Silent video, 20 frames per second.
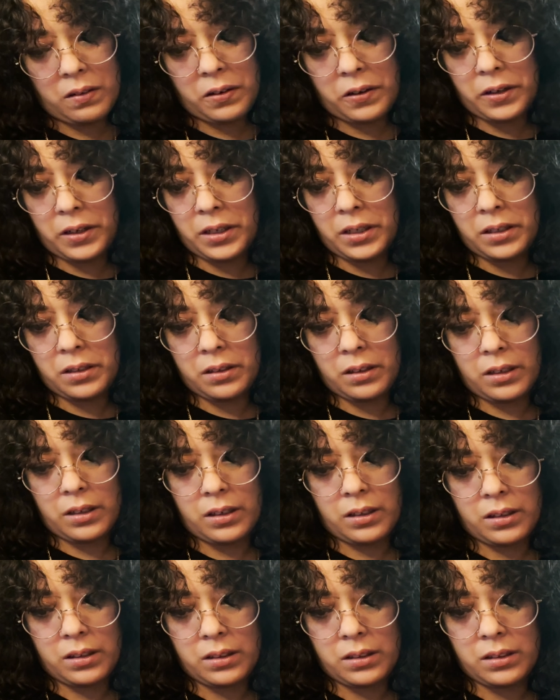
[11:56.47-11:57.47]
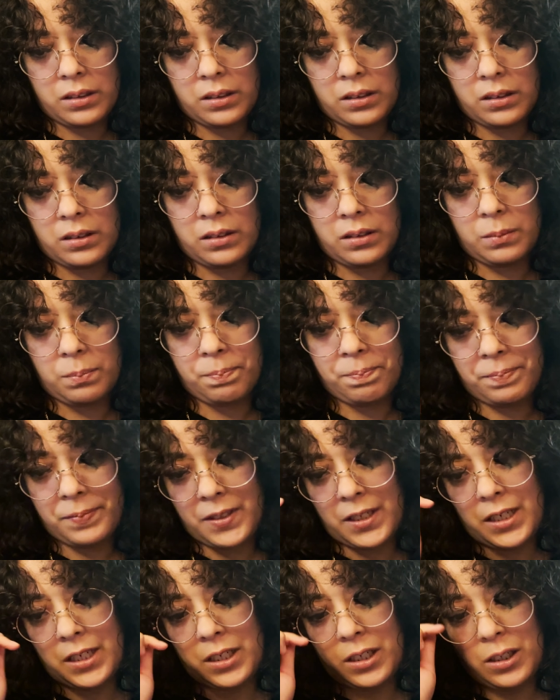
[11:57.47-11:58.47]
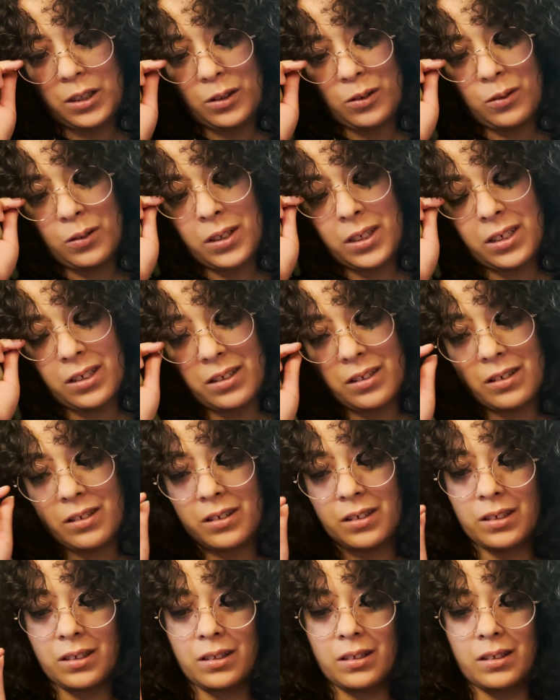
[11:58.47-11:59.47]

Alright guys, I know it doesn't look